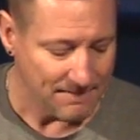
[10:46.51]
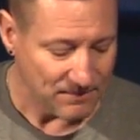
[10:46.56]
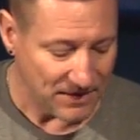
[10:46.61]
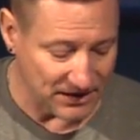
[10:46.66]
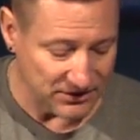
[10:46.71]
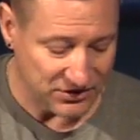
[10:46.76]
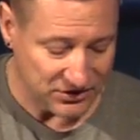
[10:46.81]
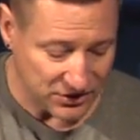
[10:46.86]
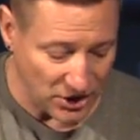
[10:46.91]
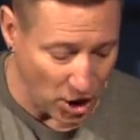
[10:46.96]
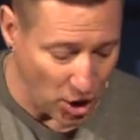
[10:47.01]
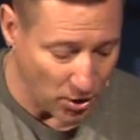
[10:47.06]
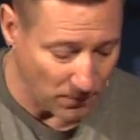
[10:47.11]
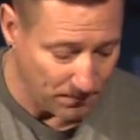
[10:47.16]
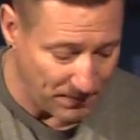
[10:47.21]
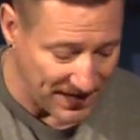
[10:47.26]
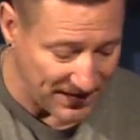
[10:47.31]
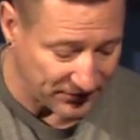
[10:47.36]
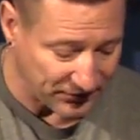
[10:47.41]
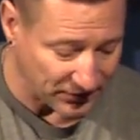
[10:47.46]
And so
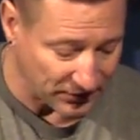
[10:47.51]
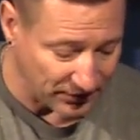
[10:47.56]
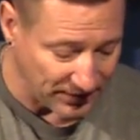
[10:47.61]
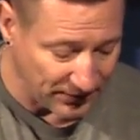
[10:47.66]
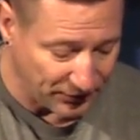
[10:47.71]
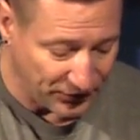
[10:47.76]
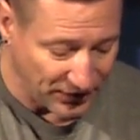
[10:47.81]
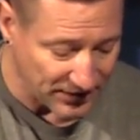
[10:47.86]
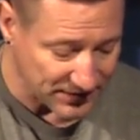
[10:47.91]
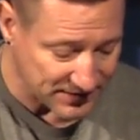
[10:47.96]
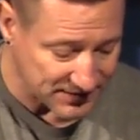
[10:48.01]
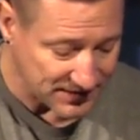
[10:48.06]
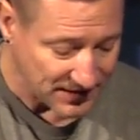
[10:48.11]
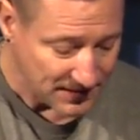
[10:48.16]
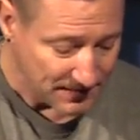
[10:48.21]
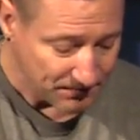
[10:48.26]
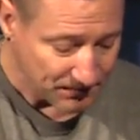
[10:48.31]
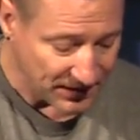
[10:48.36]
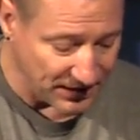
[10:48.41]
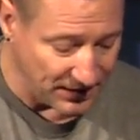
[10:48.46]
basically this
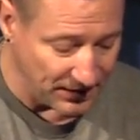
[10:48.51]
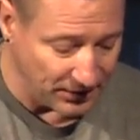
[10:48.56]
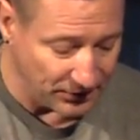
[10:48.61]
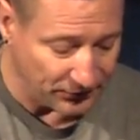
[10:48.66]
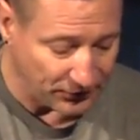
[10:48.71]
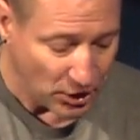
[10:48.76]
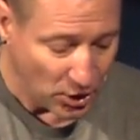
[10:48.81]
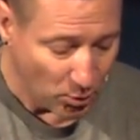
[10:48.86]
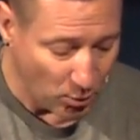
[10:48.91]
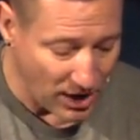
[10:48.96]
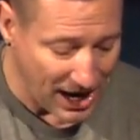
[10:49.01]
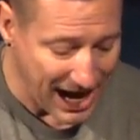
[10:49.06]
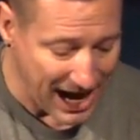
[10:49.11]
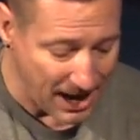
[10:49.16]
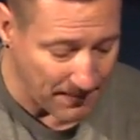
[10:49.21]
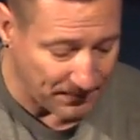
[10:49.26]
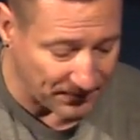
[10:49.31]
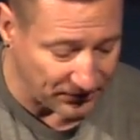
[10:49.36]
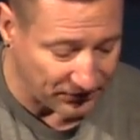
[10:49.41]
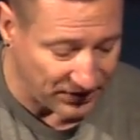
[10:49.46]
is what
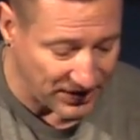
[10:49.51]
happens.